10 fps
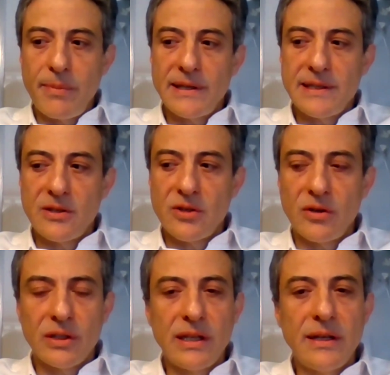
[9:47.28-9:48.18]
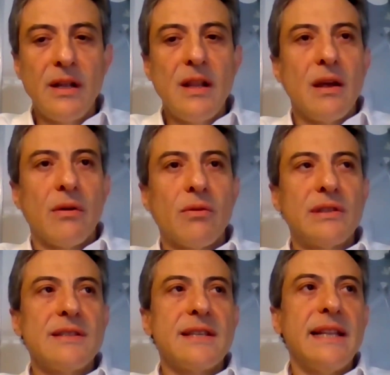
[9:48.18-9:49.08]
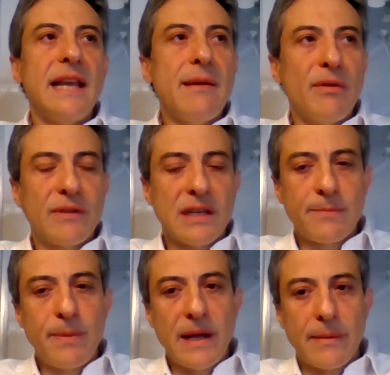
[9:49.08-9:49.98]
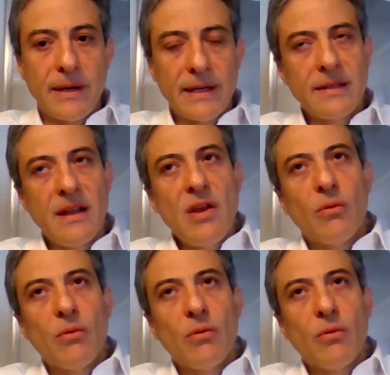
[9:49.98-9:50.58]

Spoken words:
purchase order, what is the name of the spare part.